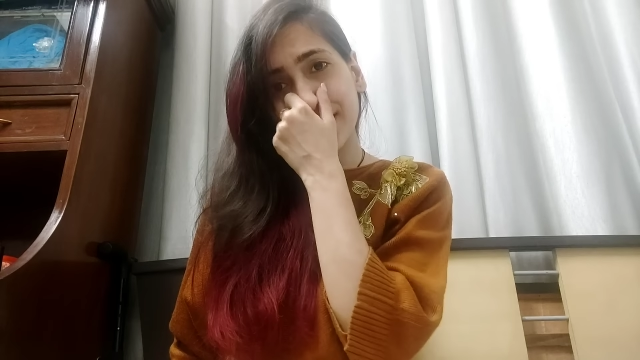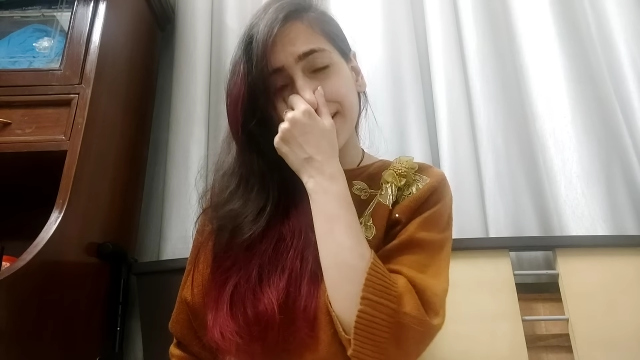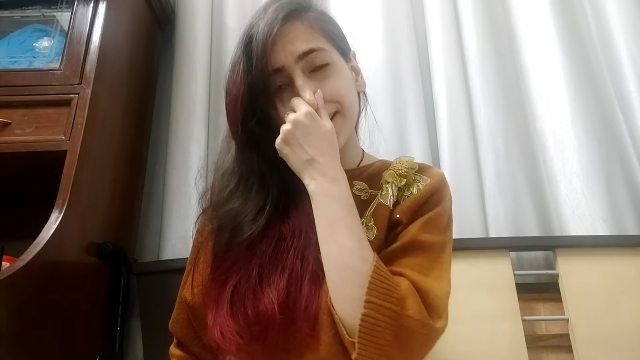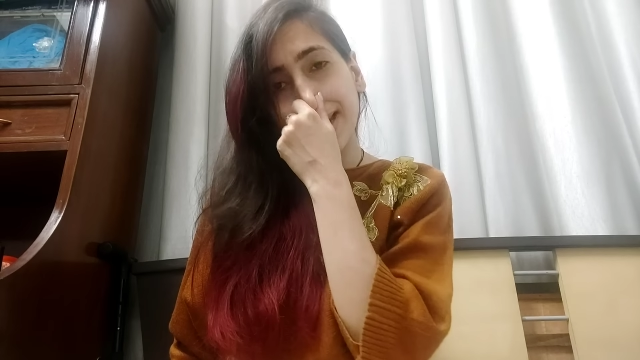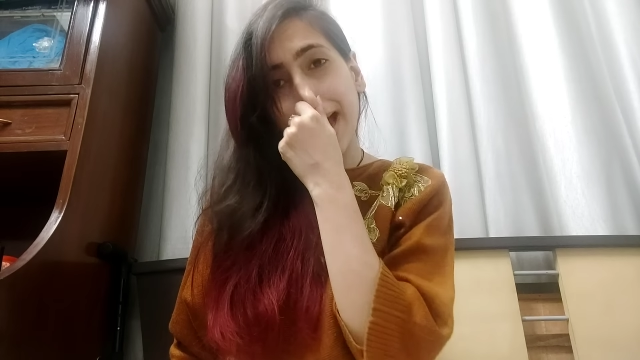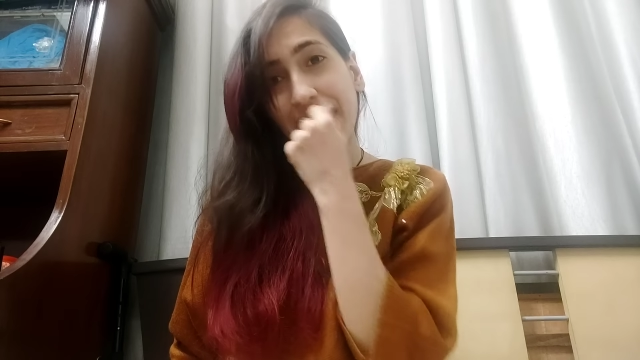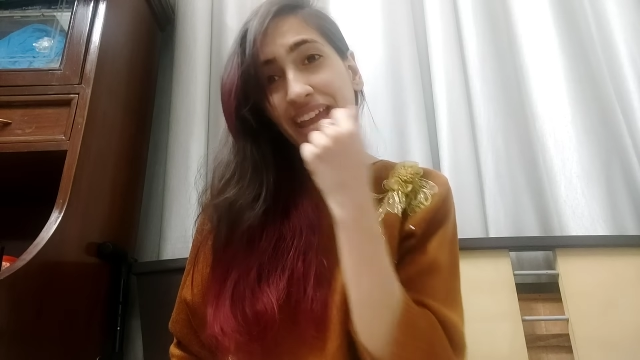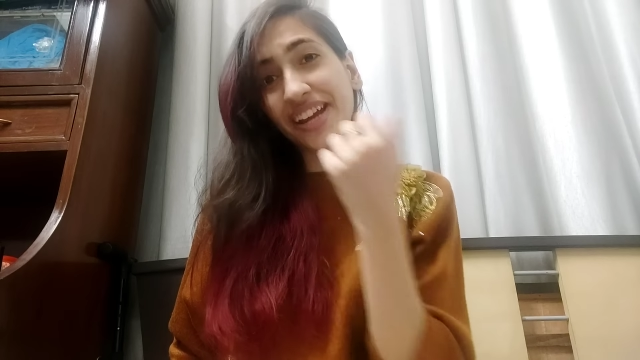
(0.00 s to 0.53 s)

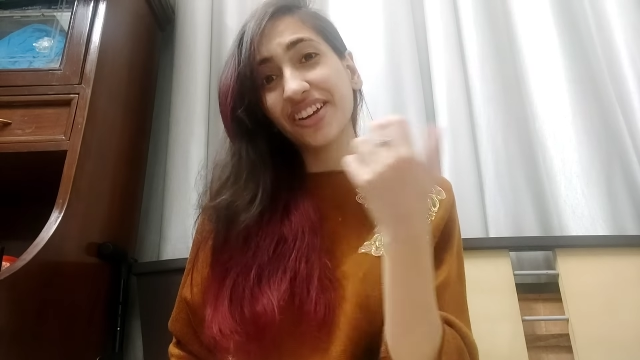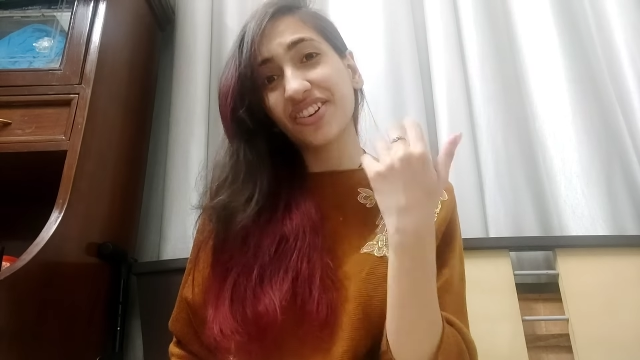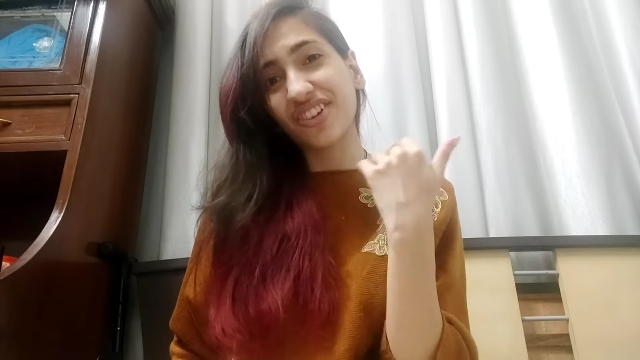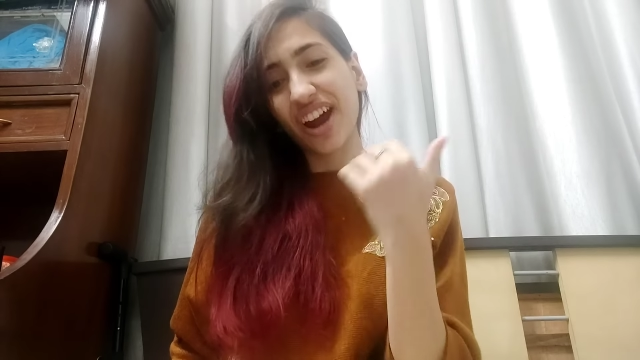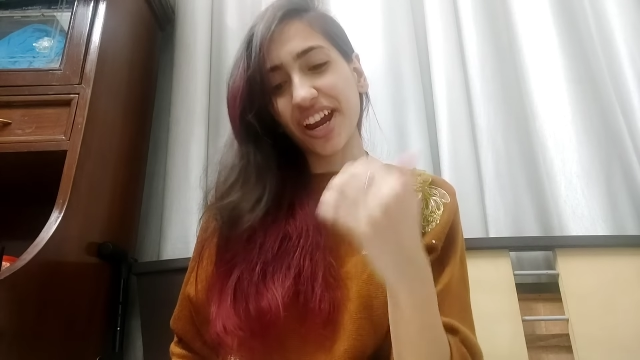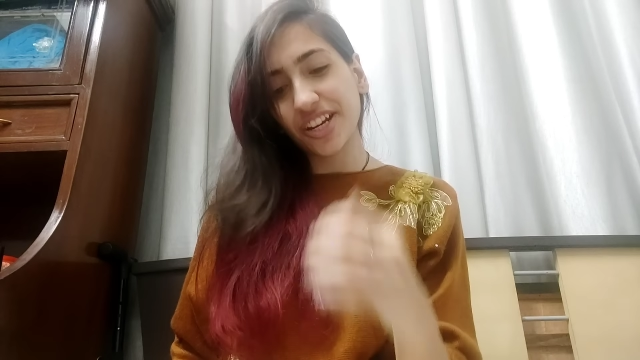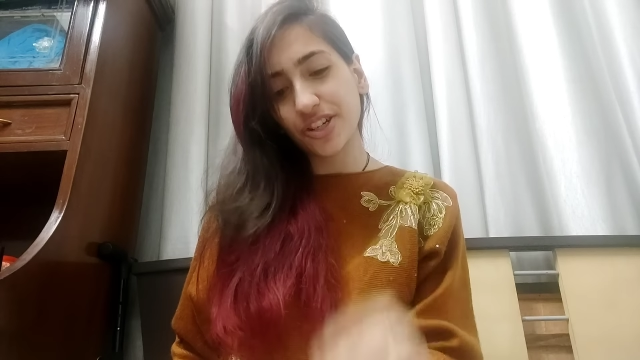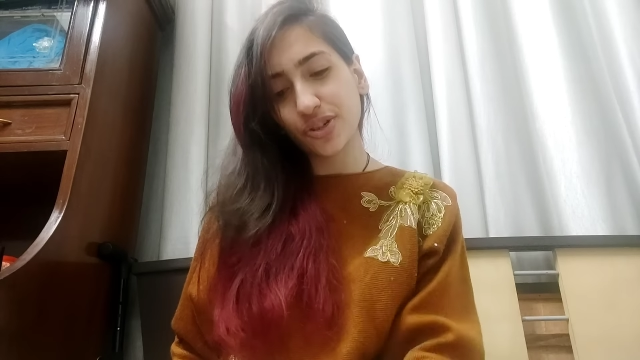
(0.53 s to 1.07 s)
lying
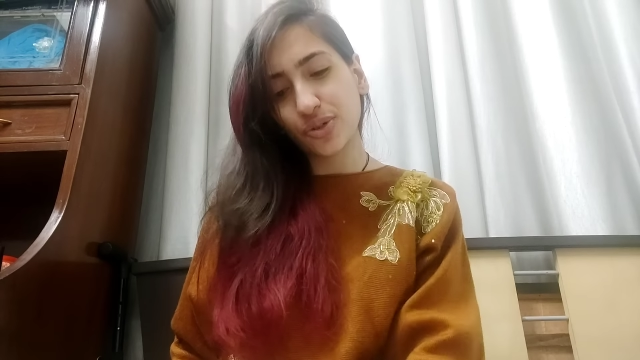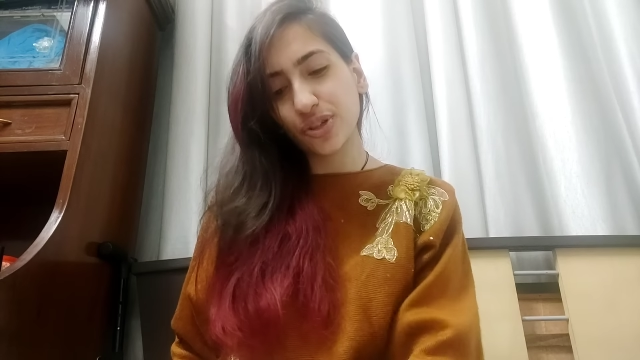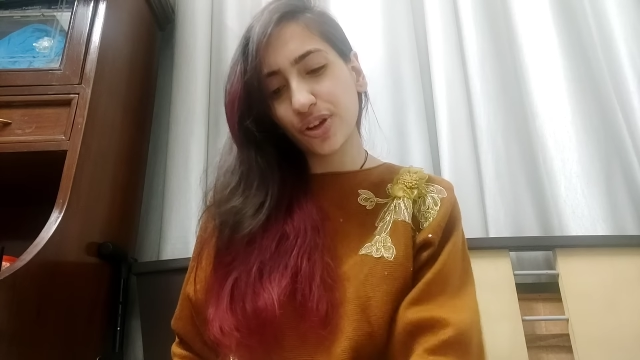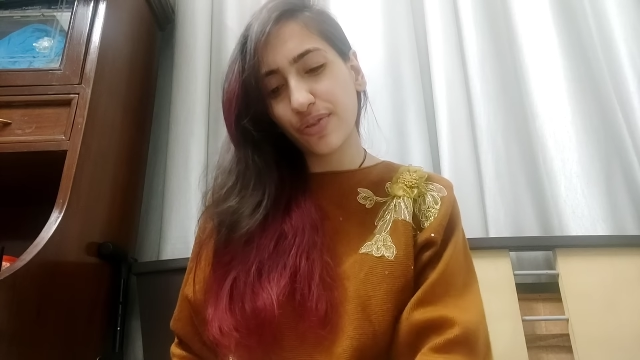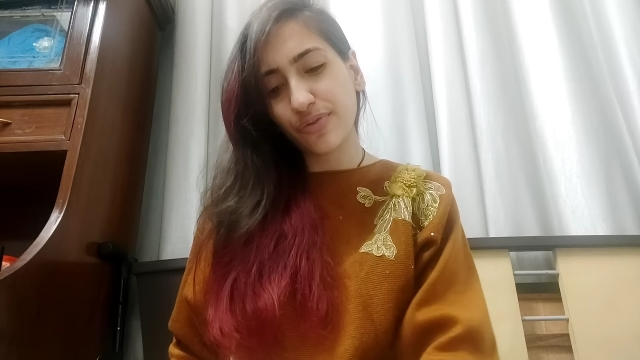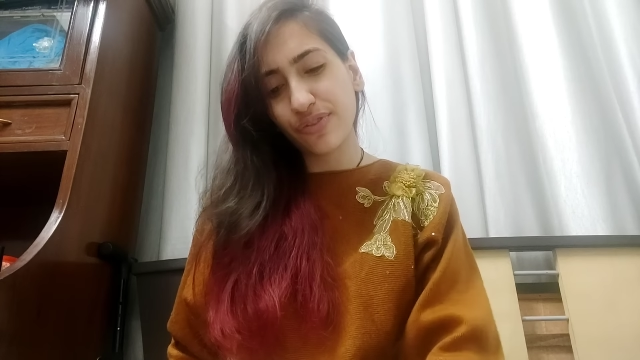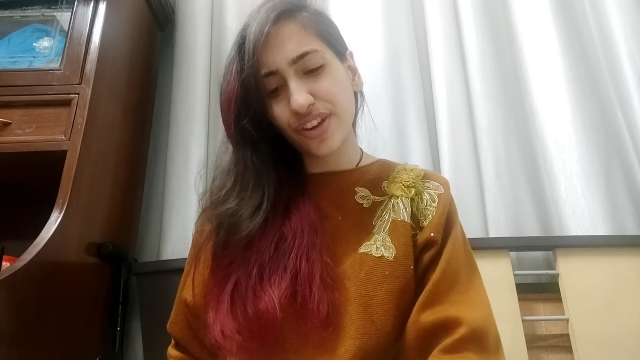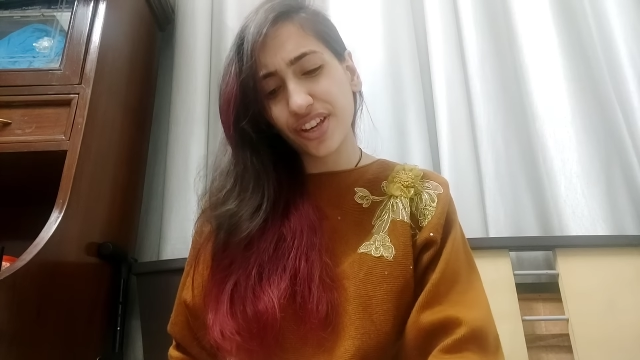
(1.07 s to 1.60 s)
right to
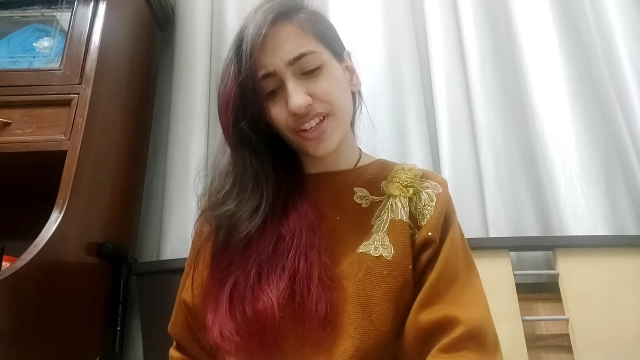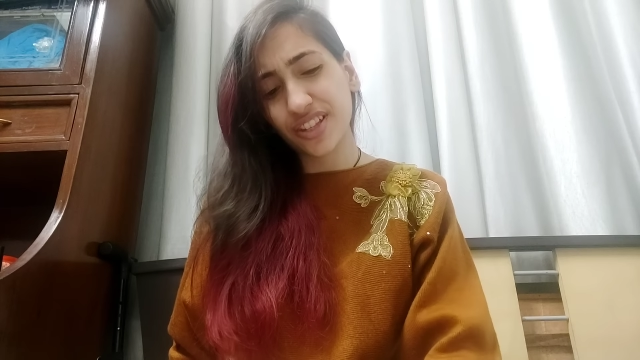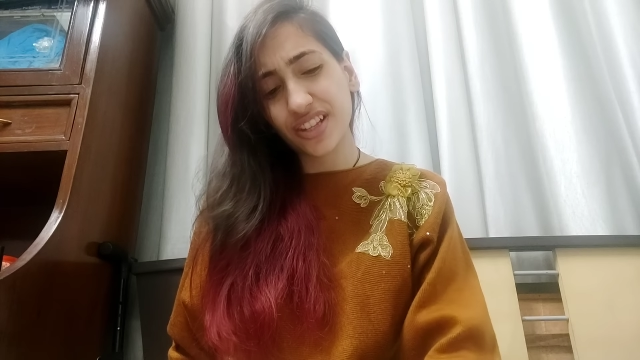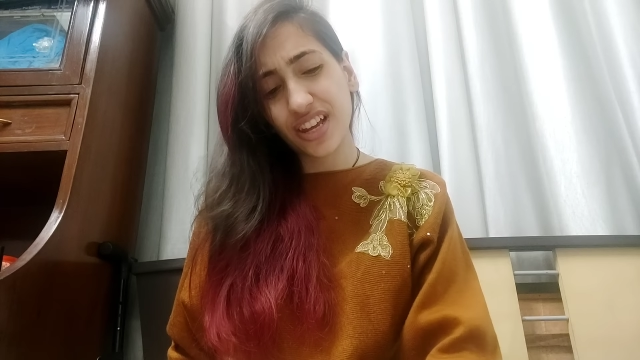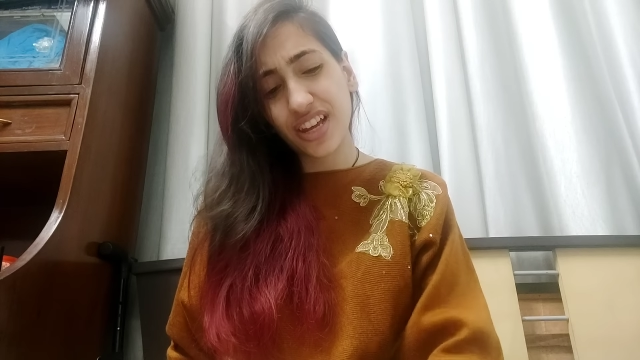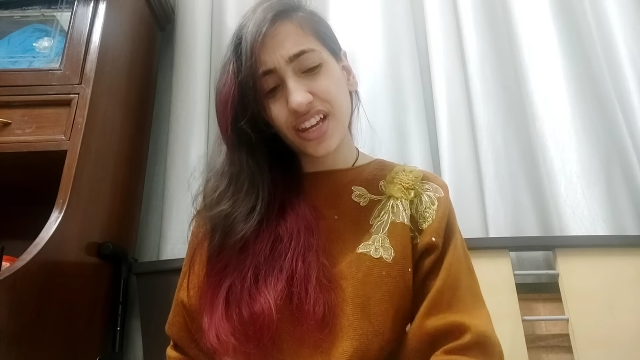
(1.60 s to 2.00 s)
your face